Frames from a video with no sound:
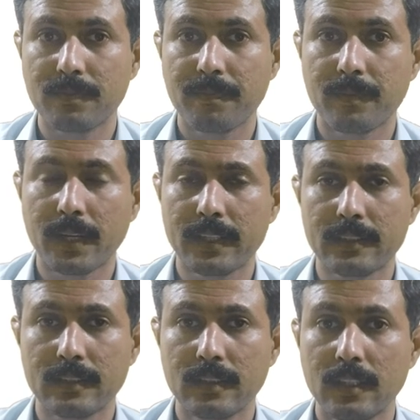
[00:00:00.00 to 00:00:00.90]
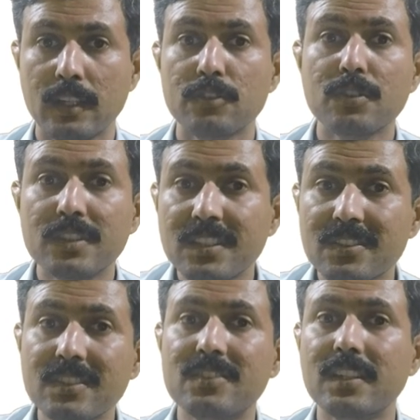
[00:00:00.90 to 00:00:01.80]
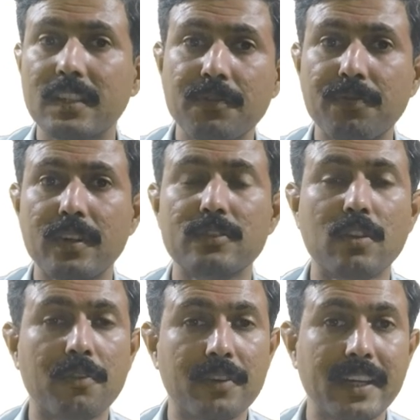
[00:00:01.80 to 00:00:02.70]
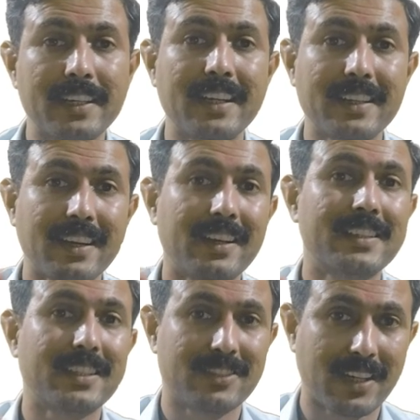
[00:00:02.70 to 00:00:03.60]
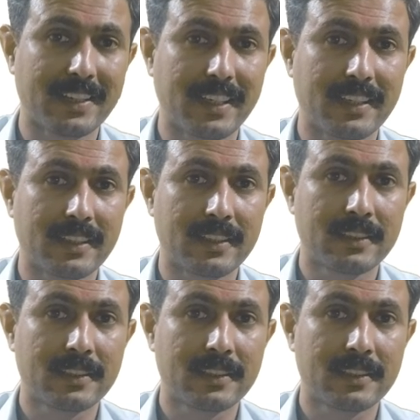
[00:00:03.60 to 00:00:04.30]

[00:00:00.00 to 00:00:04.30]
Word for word: right? So this is the difference of rated current and starting current.